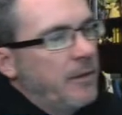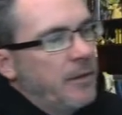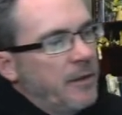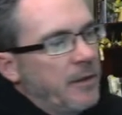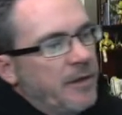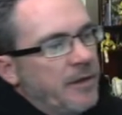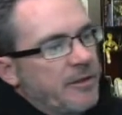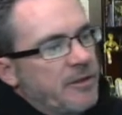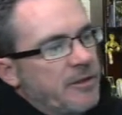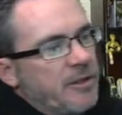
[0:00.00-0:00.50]

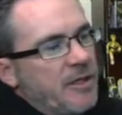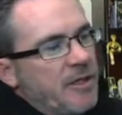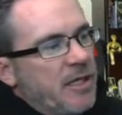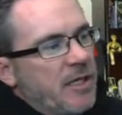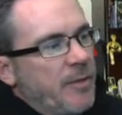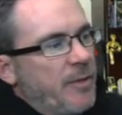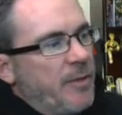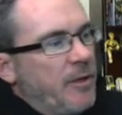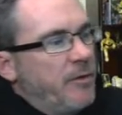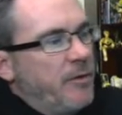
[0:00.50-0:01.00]
Because she's
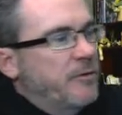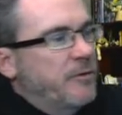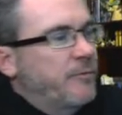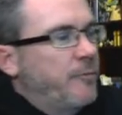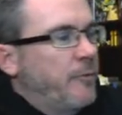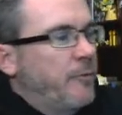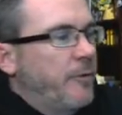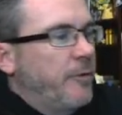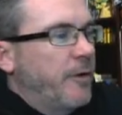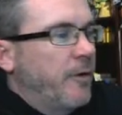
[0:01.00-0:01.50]
going to be
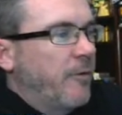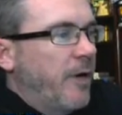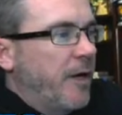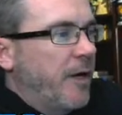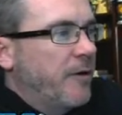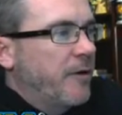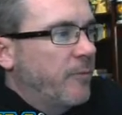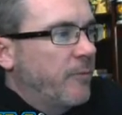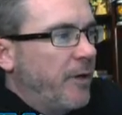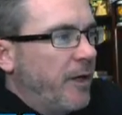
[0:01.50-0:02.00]
useful in
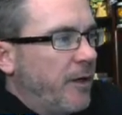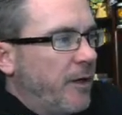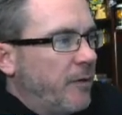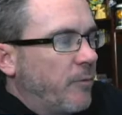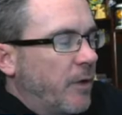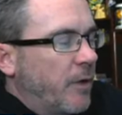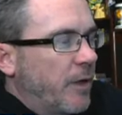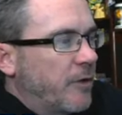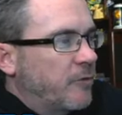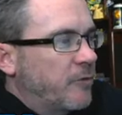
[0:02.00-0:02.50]
Grand Arena.
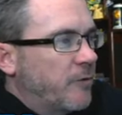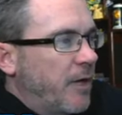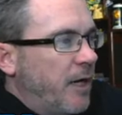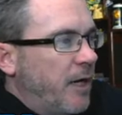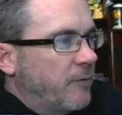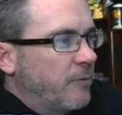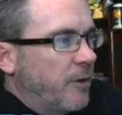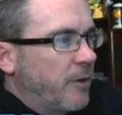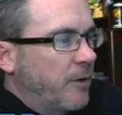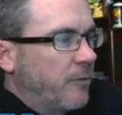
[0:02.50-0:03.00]
We're going to try
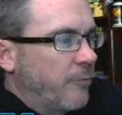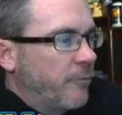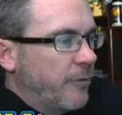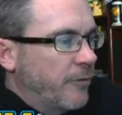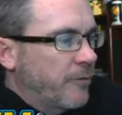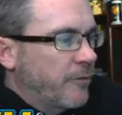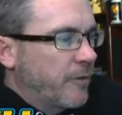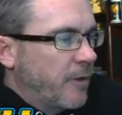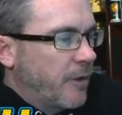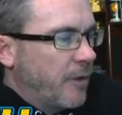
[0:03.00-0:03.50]
and run her
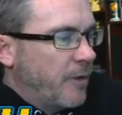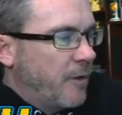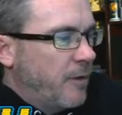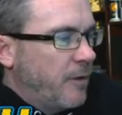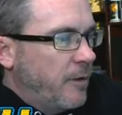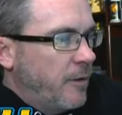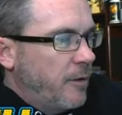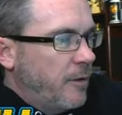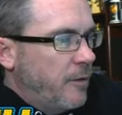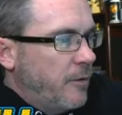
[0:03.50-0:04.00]
with uh,
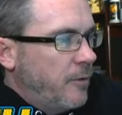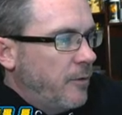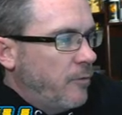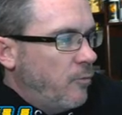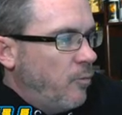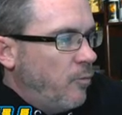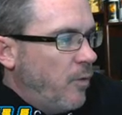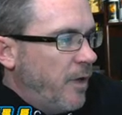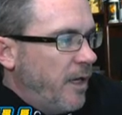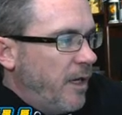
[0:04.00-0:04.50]

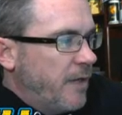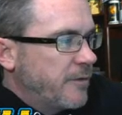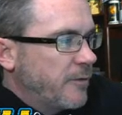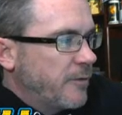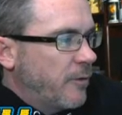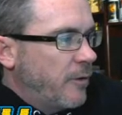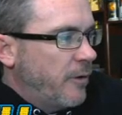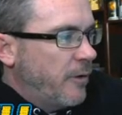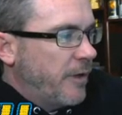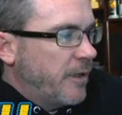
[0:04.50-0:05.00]
Wigs. We'll
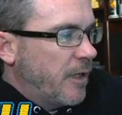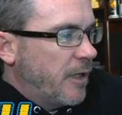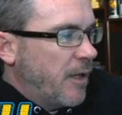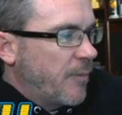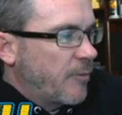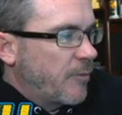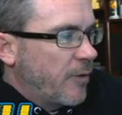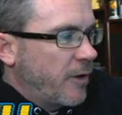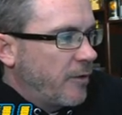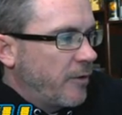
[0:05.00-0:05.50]
go ahead and
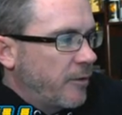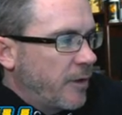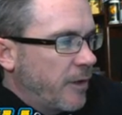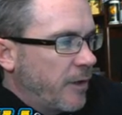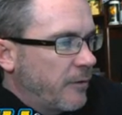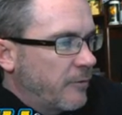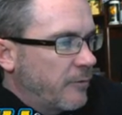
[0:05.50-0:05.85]
upgrade her gear